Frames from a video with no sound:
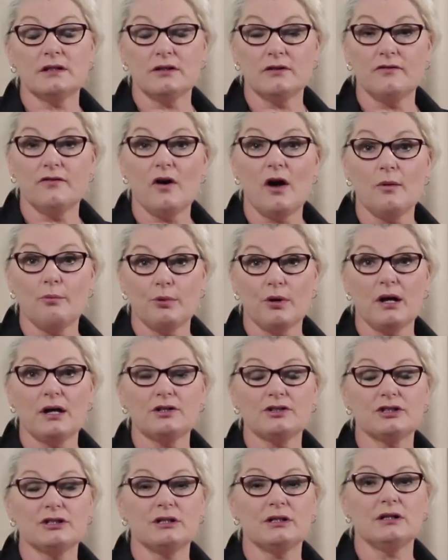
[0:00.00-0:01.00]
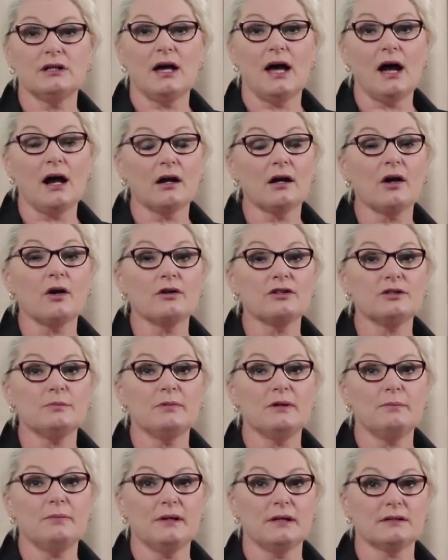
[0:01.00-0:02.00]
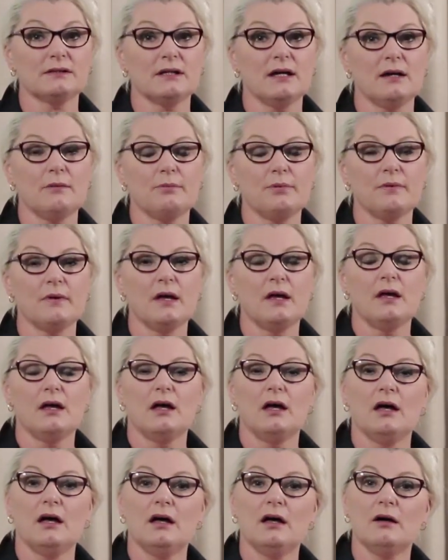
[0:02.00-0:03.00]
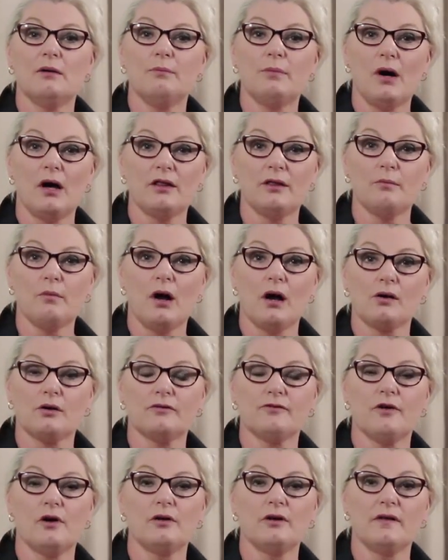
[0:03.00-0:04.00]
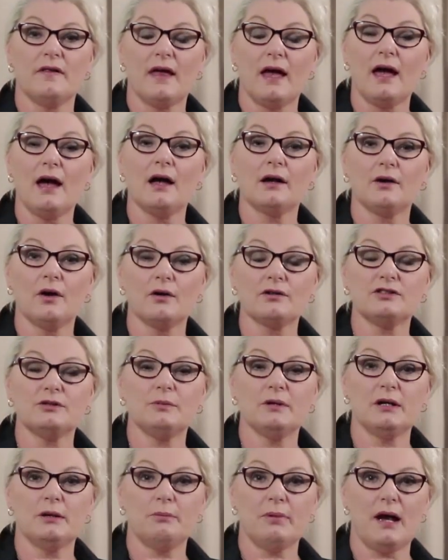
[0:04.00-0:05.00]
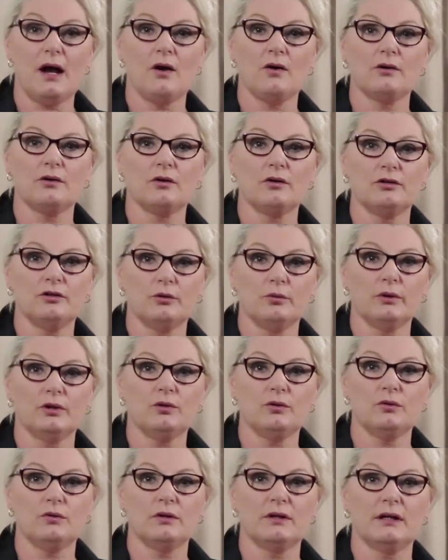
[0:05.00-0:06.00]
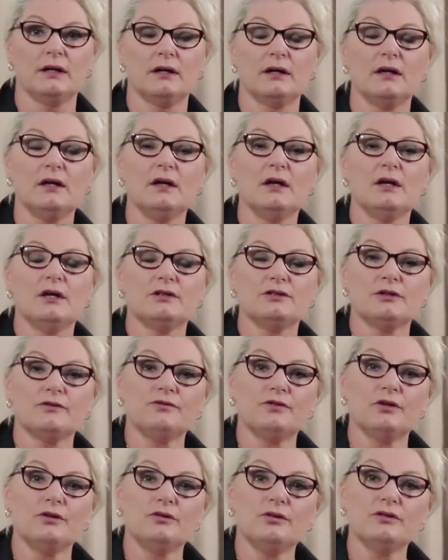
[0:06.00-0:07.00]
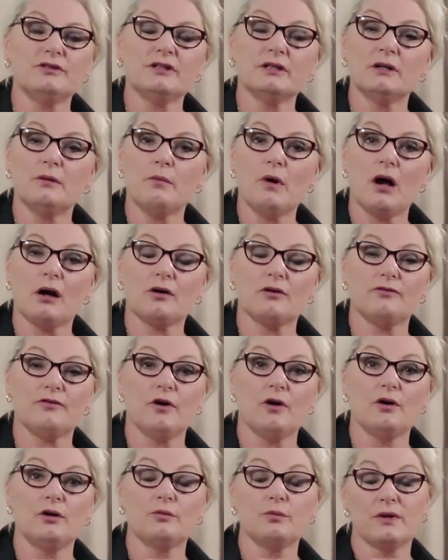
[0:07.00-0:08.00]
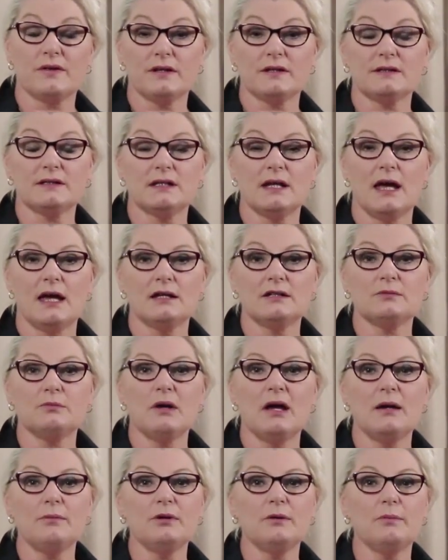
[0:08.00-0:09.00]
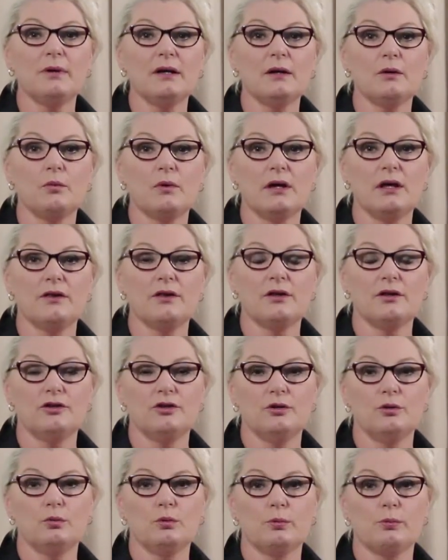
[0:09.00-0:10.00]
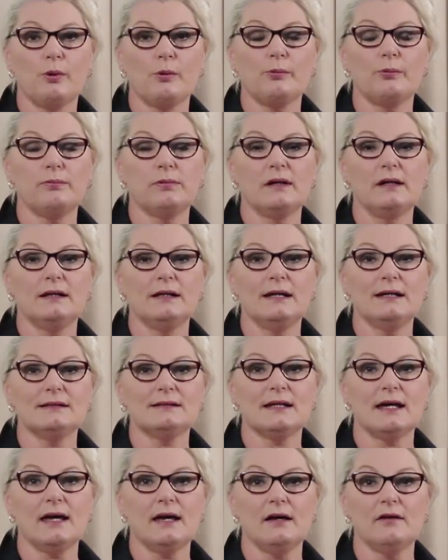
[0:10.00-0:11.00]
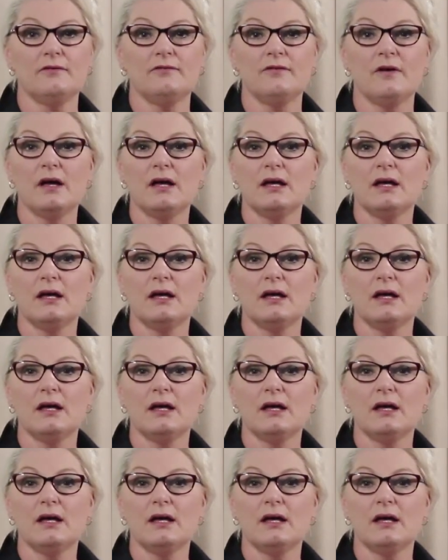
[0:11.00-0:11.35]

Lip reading: and the vibration are going to be picked up by the microphone and they are going to be apparent on your recording. So if you're using a microphone with a stand, maybe be aware that you will probably need to have